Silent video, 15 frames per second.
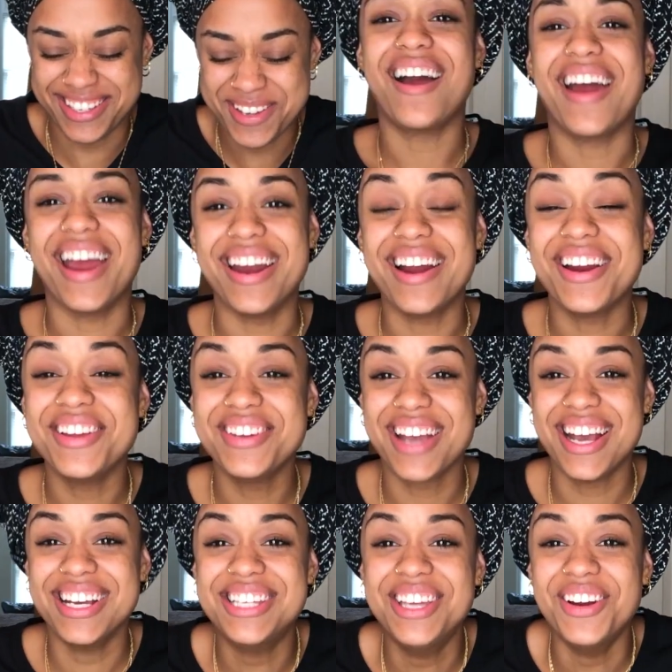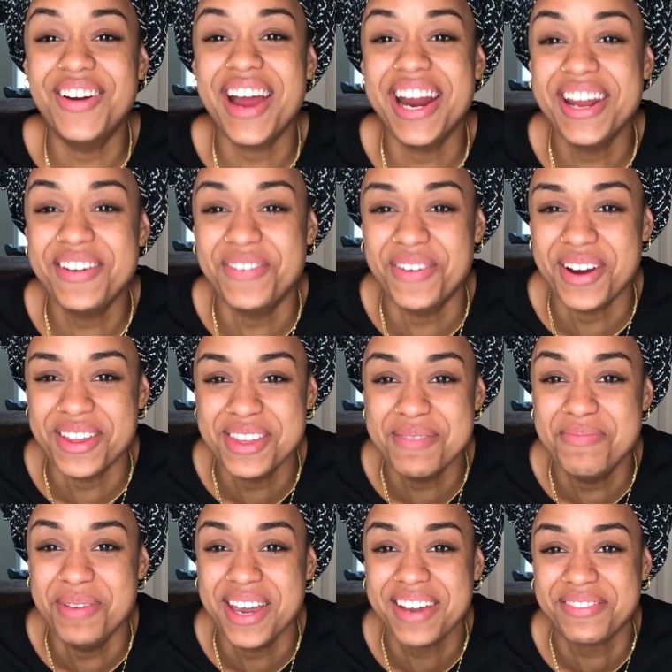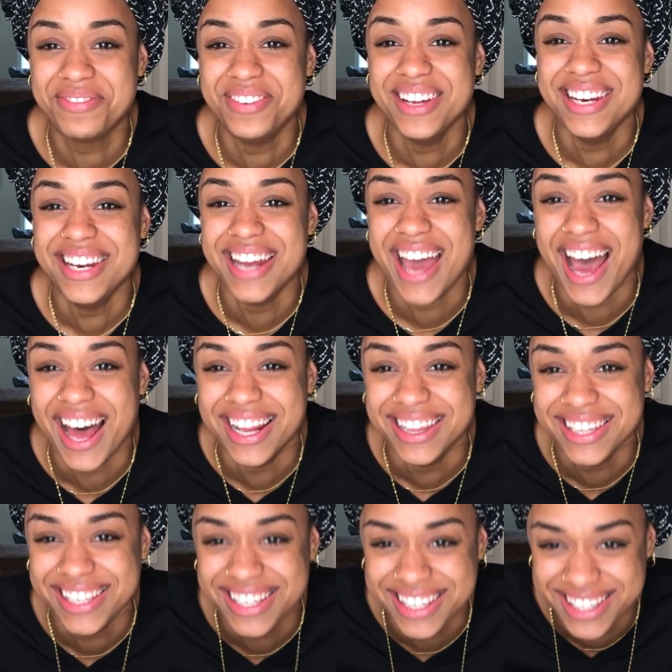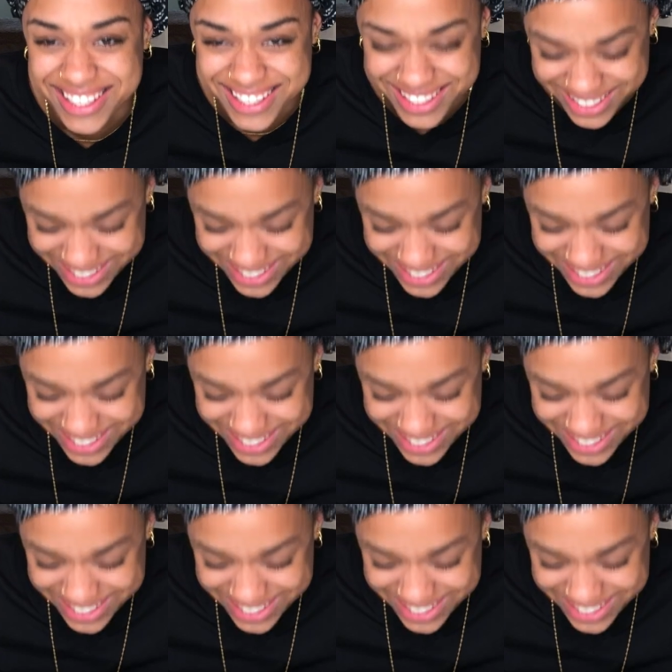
Alright, are you guys ready for the big finale?